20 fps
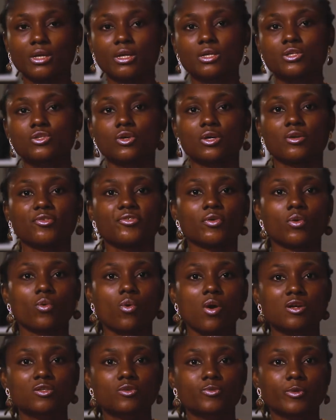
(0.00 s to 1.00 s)
So if you
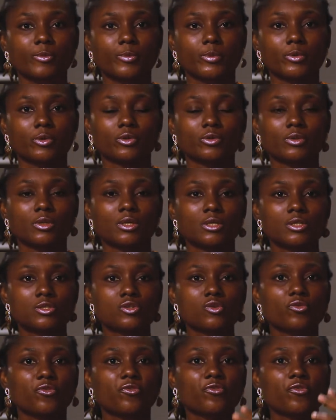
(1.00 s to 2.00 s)
want people
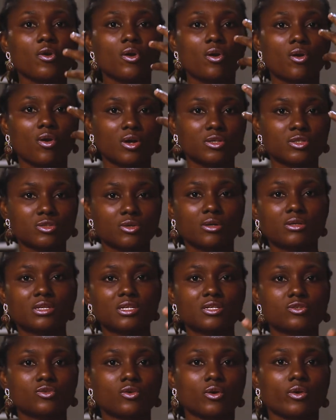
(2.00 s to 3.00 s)
to focus on the
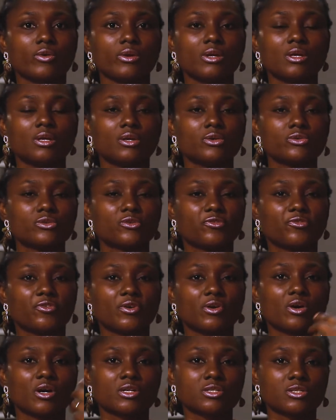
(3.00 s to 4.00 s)
story, to
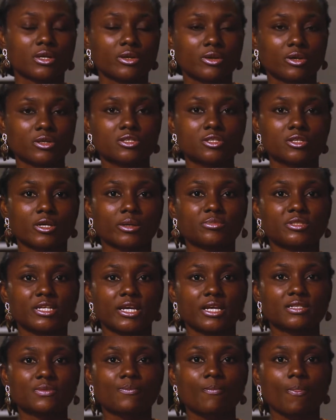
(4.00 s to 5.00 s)
focus on your
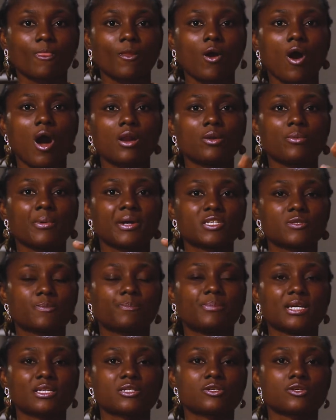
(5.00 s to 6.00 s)
subject, always
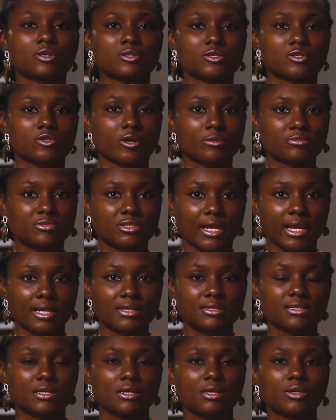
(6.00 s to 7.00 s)
place your
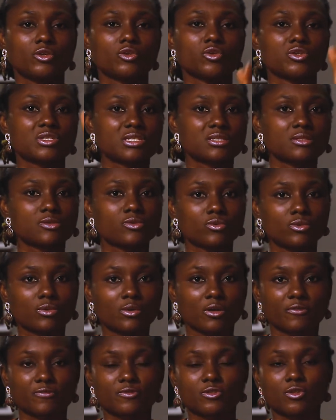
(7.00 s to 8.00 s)
subject using the
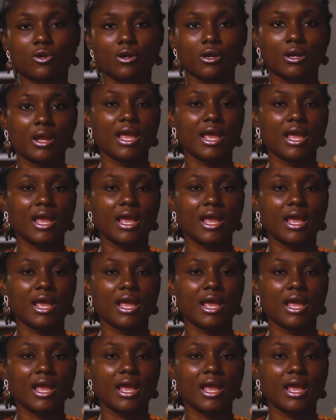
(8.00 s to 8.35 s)
rule of third